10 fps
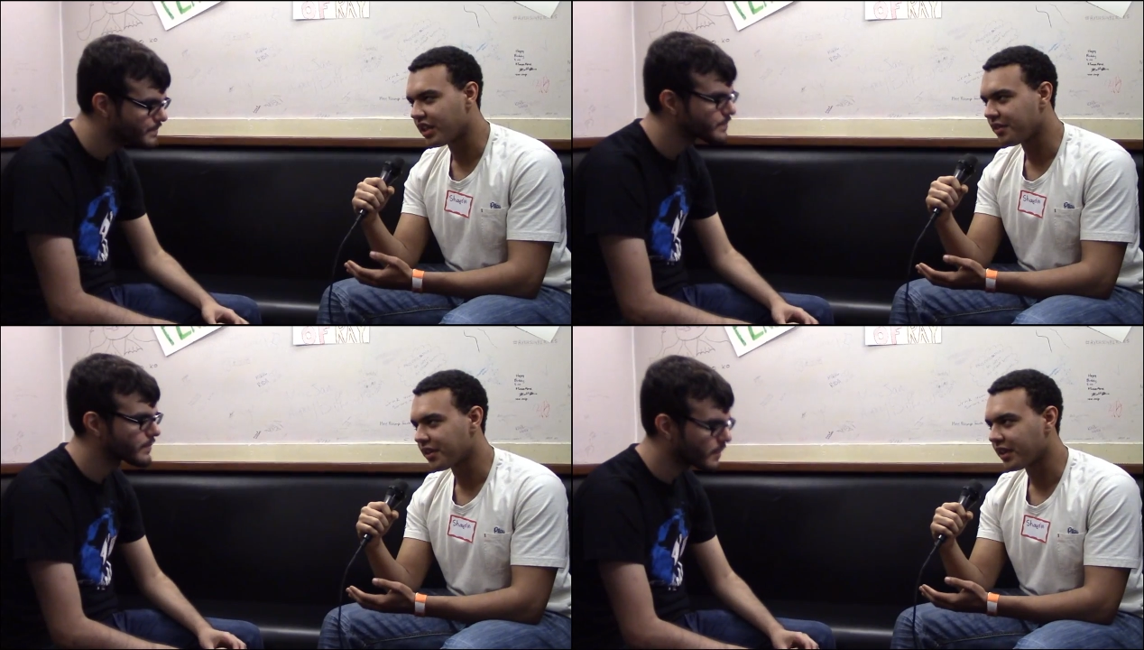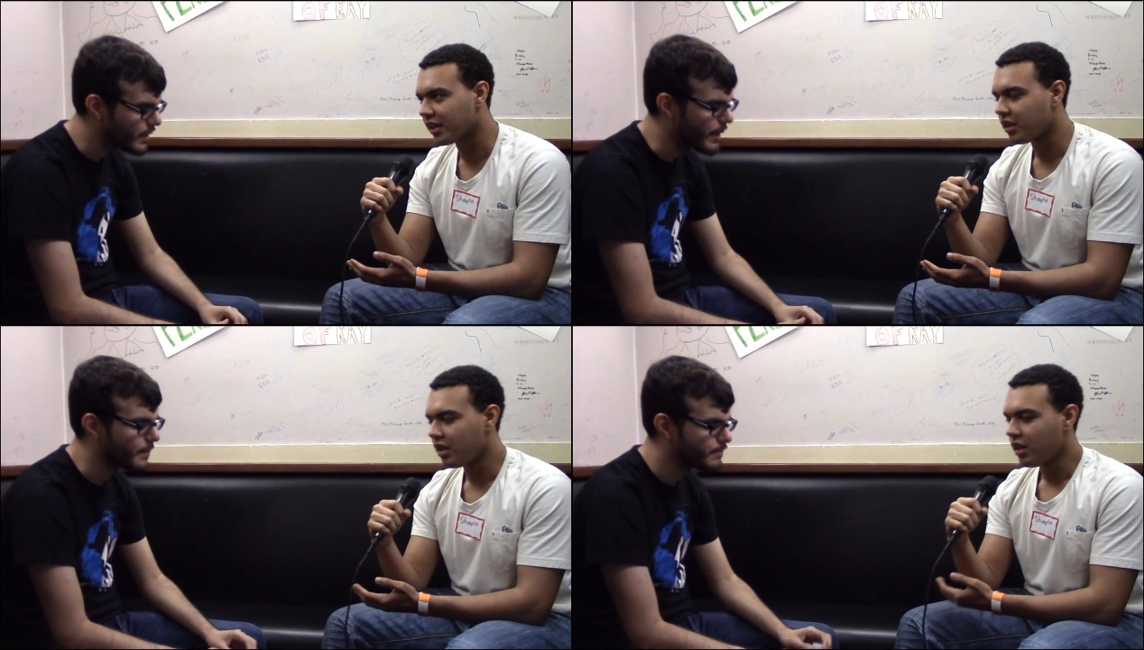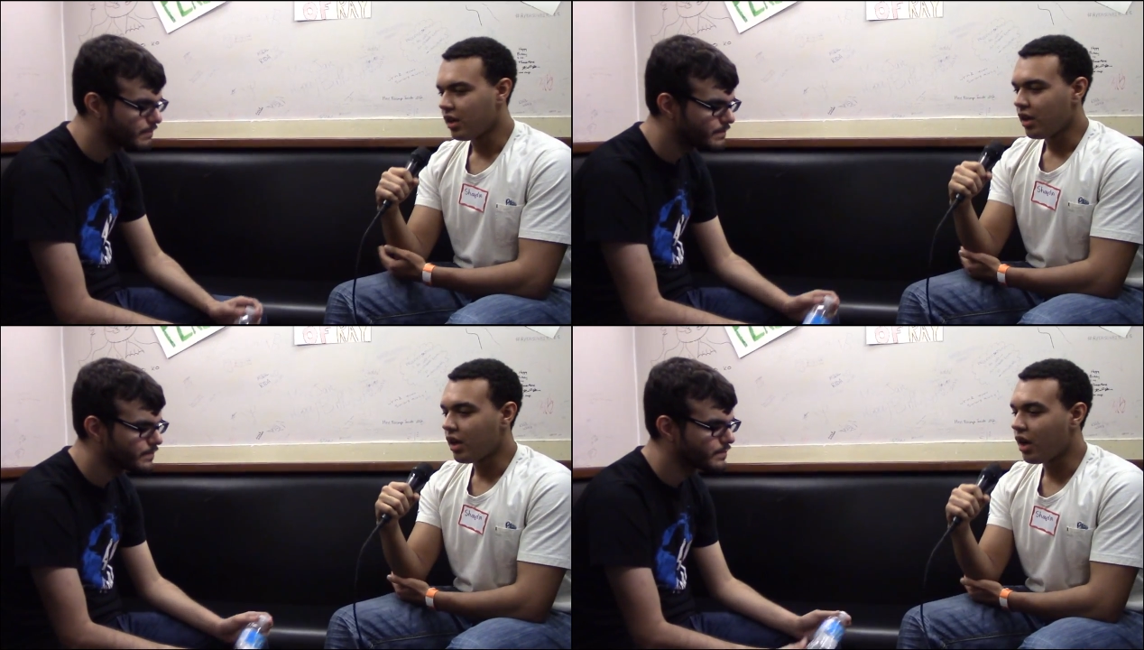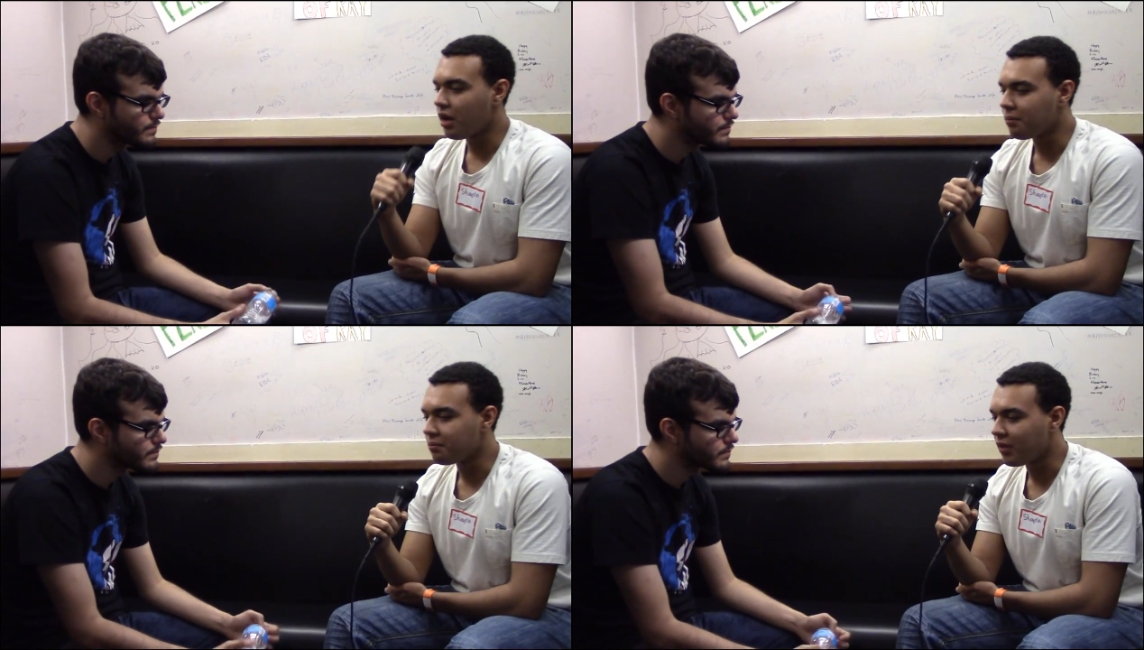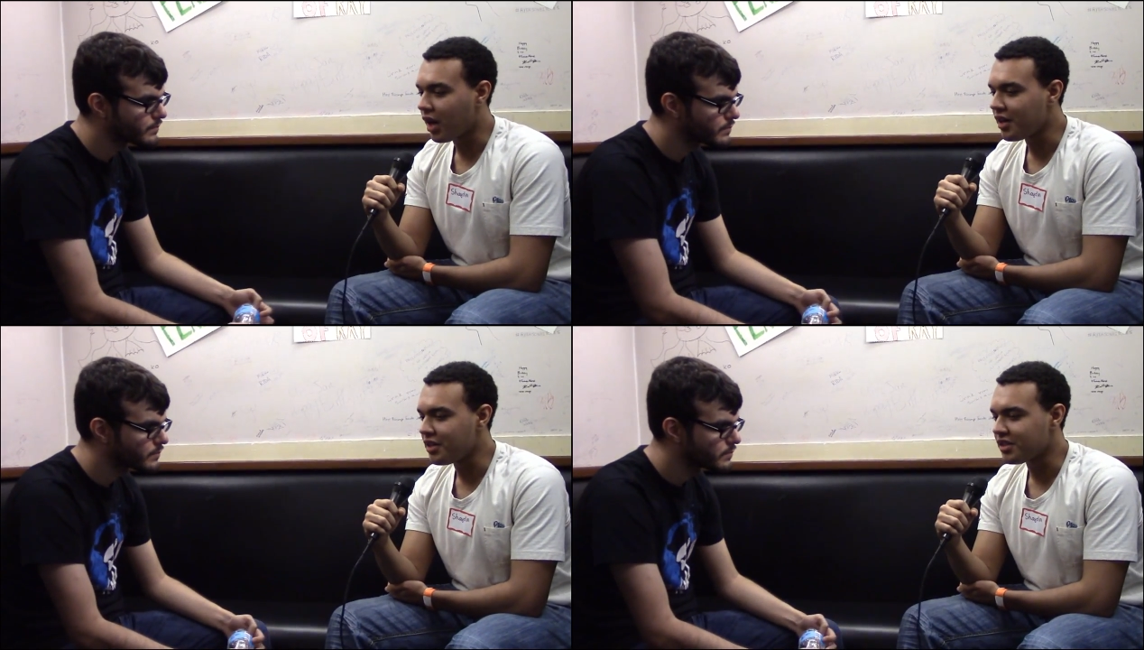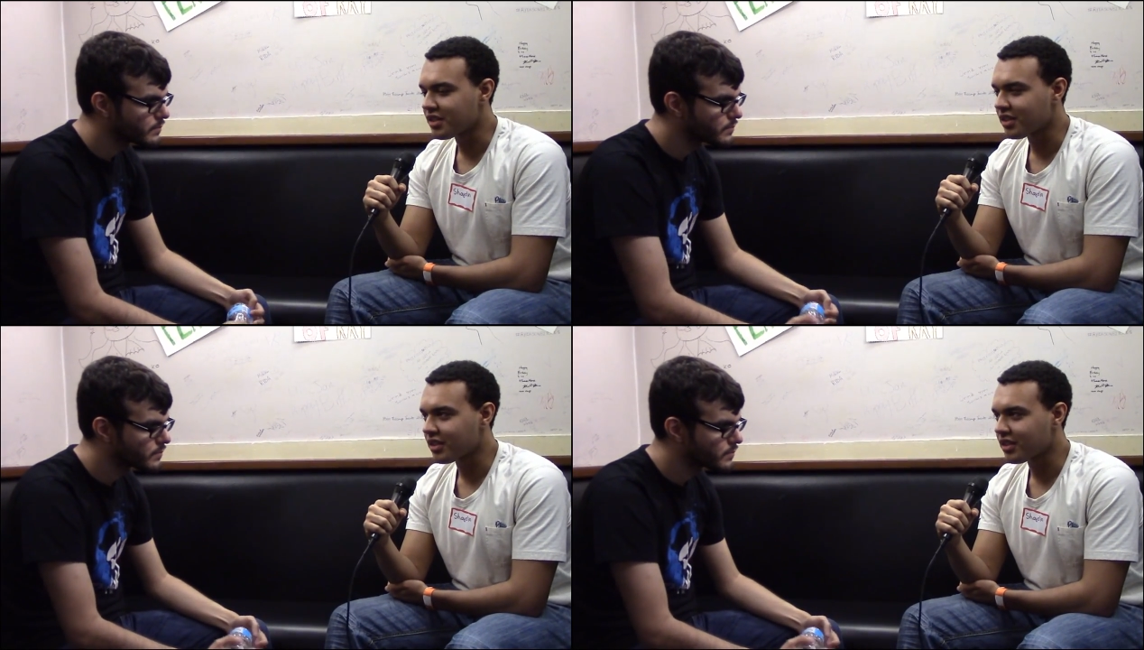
Speaker 1: and everything. Yeah. Um, are you just